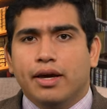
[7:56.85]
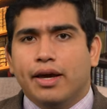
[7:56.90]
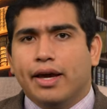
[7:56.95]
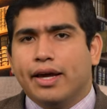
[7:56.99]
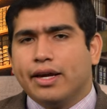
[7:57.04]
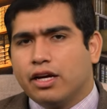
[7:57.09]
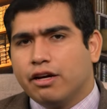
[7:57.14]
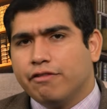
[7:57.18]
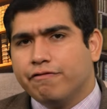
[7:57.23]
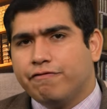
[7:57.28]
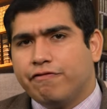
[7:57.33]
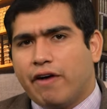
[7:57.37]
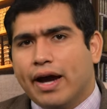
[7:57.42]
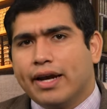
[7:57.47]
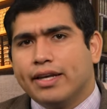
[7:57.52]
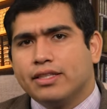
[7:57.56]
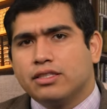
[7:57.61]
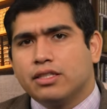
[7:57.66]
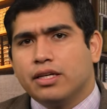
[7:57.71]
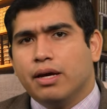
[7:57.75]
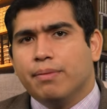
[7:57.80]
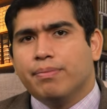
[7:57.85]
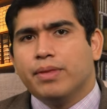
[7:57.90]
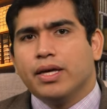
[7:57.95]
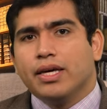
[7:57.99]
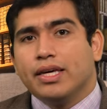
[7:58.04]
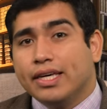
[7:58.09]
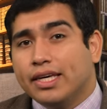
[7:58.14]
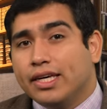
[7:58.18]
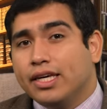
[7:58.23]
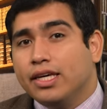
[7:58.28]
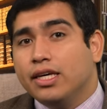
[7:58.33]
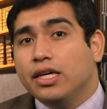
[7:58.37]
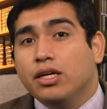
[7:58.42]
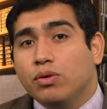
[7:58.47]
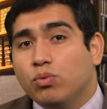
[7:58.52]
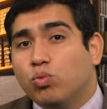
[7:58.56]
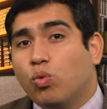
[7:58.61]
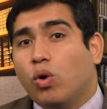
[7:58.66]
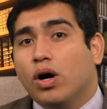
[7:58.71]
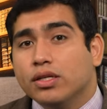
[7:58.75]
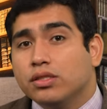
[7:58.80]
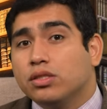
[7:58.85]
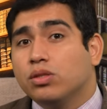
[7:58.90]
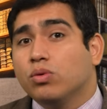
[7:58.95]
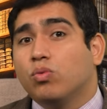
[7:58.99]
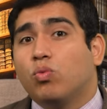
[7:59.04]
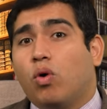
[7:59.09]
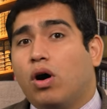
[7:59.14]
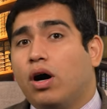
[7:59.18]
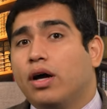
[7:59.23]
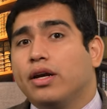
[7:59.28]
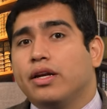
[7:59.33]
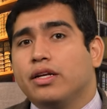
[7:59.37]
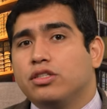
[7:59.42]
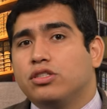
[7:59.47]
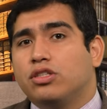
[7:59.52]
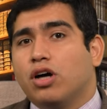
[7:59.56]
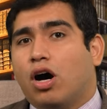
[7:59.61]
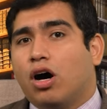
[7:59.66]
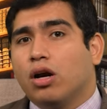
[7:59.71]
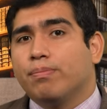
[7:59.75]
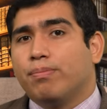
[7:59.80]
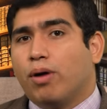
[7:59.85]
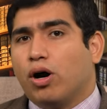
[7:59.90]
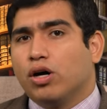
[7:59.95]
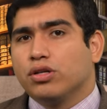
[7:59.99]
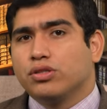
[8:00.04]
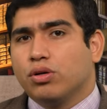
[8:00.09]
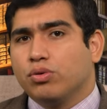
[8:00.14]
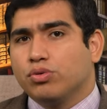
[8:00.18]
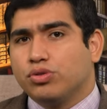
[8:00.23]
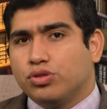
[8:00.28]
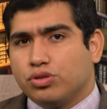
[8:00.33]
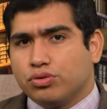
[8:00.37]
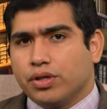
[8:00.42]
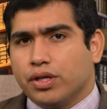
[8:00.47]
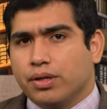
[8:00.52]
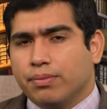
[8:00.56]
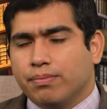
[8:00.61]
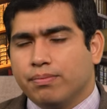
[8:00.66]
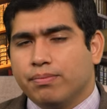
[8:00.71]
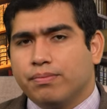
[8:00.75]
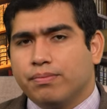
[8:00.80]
and confided to him that he was the one in Don Bosco's dream.